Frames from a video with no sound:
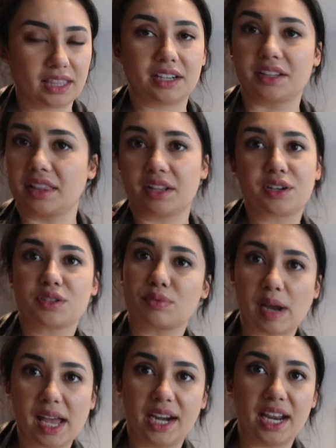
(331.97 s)
then there's
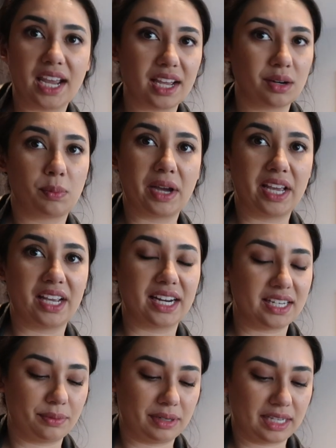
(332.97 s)
red and white, and
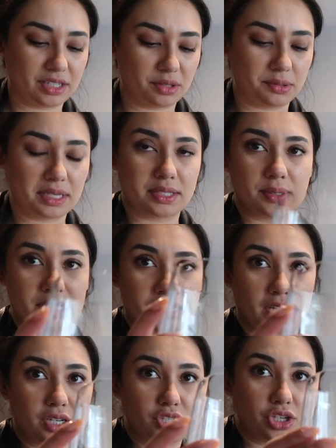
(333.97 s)
I didn't want to get two sets, so I
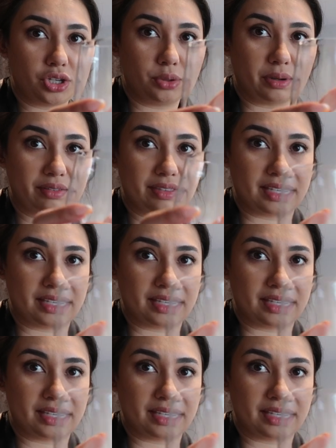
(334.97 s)
just got two of